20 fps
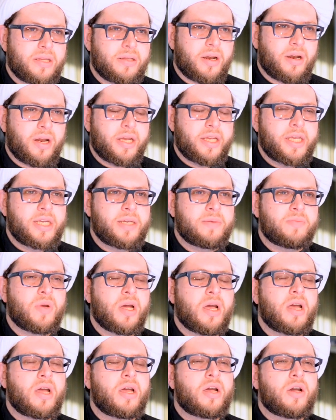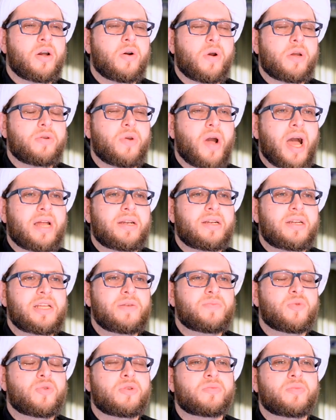ar-Rahim, wa
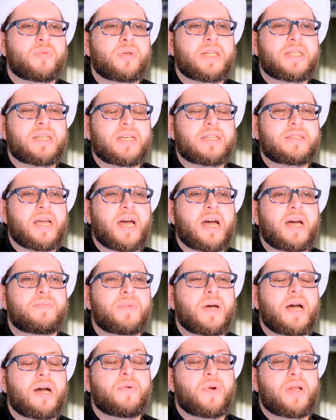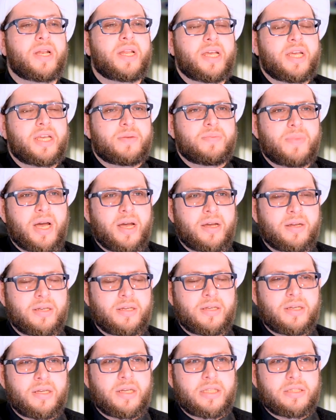yu'allimuhum al-kitaba wal-hikmah,
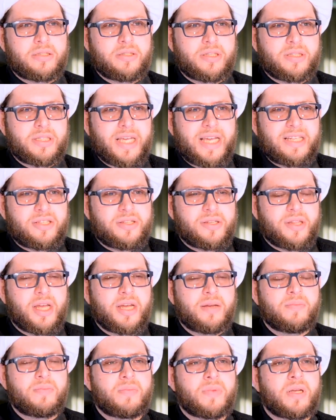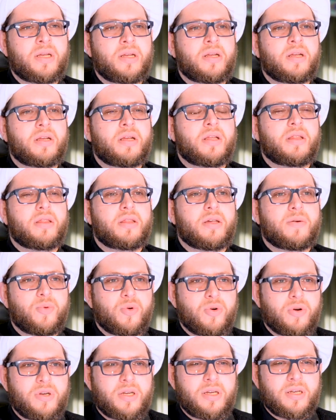to teach them the
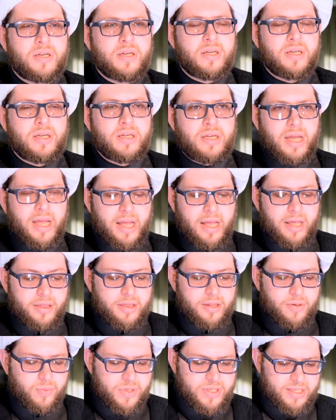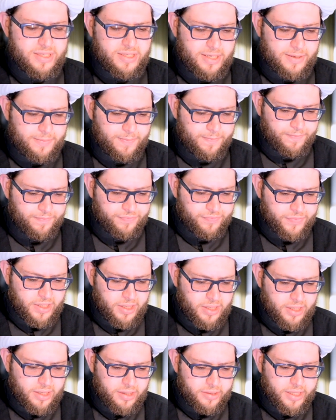book and the wisdom.
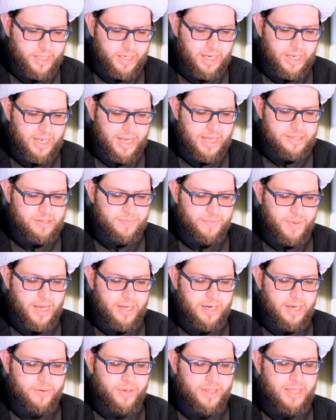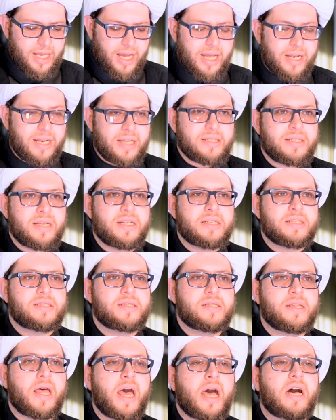Then Allah subhanahu wa ta'ala says,
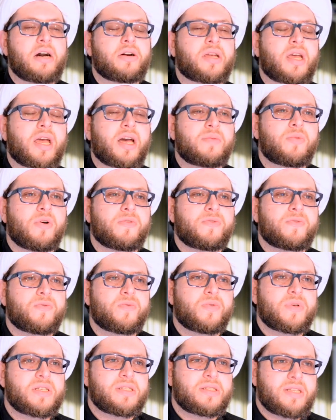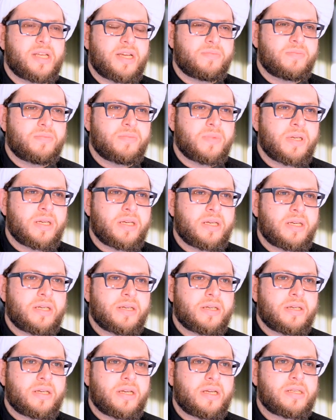the outcome of wisdom
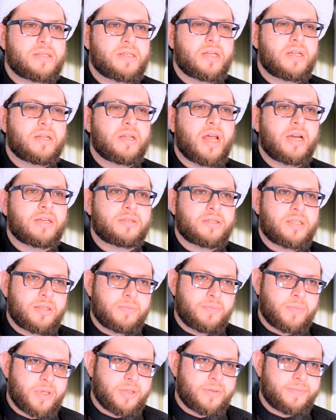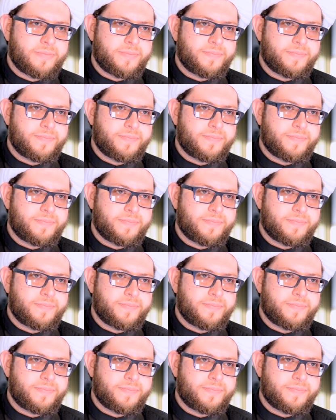is enlightenment.